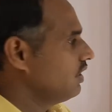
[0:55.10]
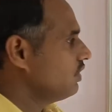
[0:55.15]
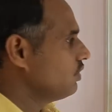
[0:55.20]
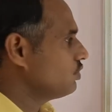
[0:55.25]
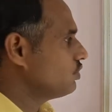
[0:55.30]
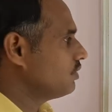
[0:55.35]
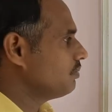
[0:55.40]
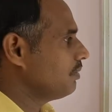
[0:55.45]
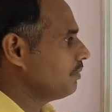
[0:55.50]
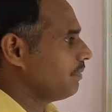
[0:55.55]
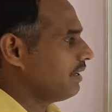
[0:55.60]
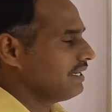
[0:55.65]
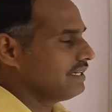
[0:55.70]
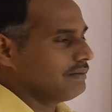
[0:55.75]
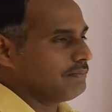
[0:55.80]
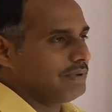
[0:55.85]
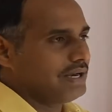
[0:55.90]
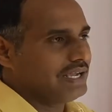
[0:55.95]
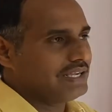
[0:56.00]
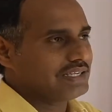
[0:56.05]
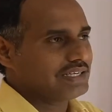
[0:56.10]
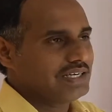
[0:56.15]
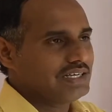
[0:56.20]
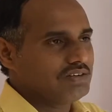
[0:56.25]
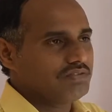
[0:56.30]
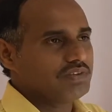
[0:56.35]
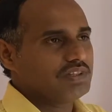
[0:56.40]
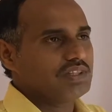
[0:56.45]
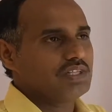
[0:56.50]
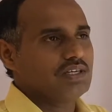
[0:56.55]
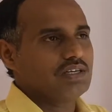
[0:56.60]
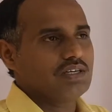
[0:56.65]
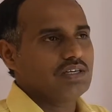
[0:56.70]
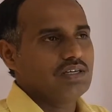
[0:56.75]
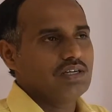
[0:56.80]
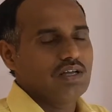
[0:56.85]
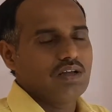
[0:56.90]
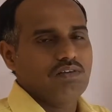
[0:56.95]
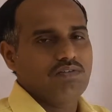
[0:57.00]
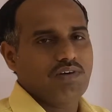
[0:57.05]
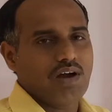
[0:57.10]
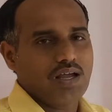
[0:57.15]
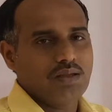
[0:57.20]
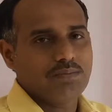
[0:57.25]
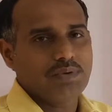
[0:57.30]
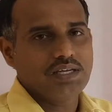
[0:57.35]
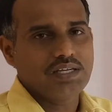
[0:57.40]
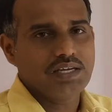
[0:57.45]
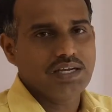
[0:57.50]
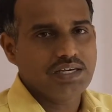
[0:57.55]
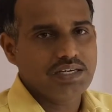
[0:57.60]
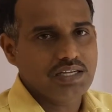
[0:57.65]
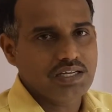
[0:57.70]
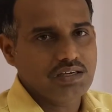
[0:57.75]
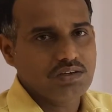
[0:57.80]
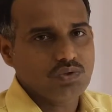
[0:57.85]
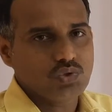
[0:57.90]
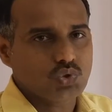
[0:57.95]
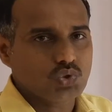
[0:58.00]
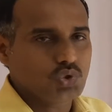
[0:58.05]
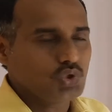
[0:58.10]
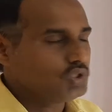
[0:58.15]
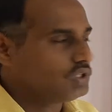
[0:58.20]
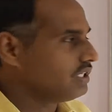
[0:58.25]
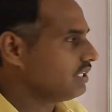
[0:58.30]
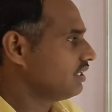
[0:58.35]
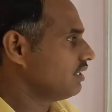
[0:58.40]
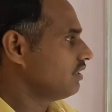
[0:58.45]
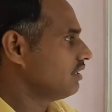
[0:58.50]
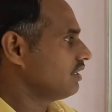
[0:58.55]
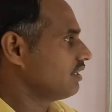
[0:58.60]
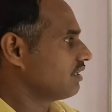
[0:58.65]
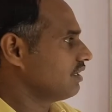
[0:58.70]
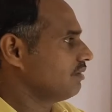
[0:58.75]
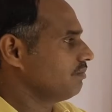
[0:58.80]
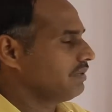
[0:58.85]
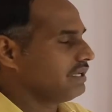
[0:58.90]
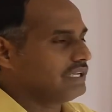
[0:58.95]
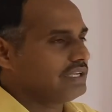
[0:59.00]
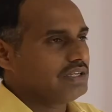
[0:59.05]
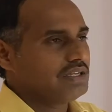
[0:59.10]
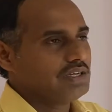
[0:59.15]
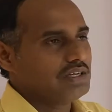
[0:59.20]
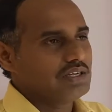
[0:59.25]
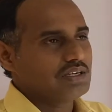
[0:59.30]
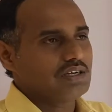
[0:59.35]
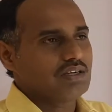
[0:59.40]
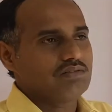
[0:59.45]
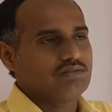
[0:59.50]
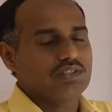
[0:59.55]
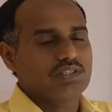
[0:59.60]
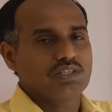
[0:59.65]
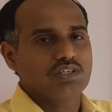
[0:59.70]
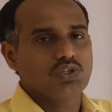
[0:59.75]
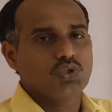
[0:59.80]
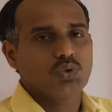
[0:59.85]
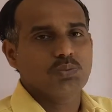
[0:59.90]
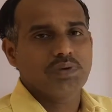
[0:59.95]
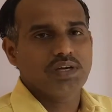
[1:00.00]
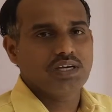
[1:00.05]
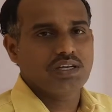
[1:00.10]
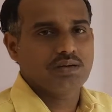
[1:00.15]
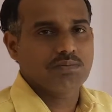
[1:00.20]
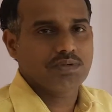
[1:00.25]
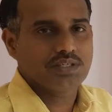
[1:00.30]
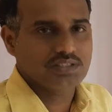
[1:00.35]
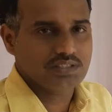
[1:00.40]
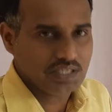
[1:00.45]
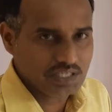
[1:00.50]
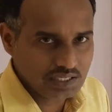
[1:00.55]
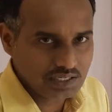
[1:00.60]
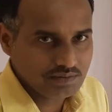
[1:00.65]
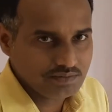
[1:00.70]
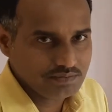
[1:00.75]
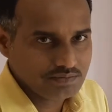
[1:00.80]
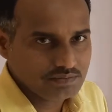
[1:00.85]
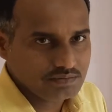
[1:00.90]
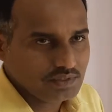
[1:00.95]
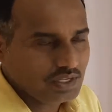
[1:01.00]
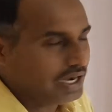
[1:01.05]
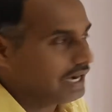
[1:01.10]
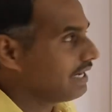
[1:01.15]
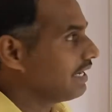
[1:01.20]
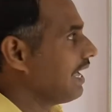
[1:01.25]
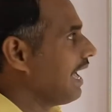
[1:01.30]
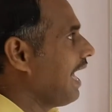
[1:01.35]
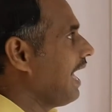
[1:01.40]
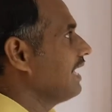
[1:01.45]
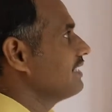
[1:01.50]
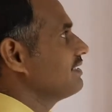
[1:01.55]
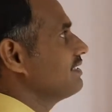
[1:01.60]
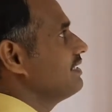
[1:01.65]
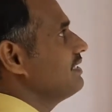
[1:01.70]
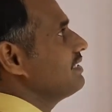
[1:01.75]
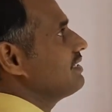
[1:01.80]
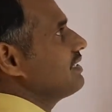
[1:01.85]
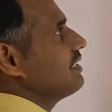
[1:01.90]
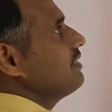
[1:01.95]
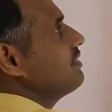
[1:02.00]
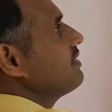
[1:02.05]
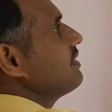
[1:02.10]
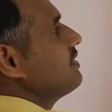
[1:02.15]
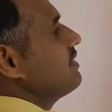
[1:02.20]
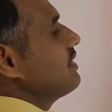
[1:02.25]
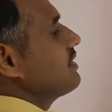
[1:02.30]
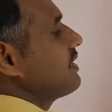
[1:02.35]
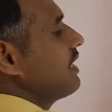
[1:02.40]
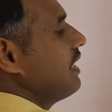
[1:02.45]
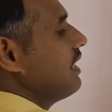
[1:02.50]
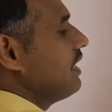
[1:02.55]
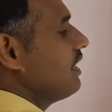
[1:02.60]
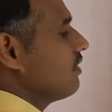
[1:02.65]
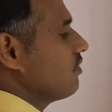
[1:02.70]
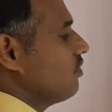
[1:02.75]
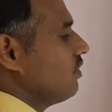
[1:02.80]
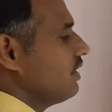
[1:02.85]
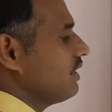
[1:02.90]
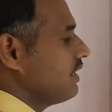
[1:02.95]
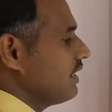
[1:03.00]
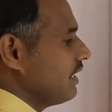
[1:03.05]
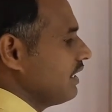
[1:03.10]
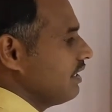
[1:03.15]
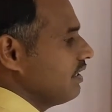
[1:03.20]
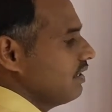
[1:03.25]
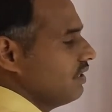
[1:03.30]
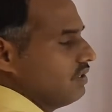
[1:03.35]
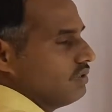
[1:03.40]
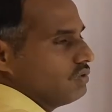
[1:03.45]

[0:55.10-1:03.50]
you should be multiplying it with a 5/18 so that it can be converted into meter per second. And as distance is a scalar quantity,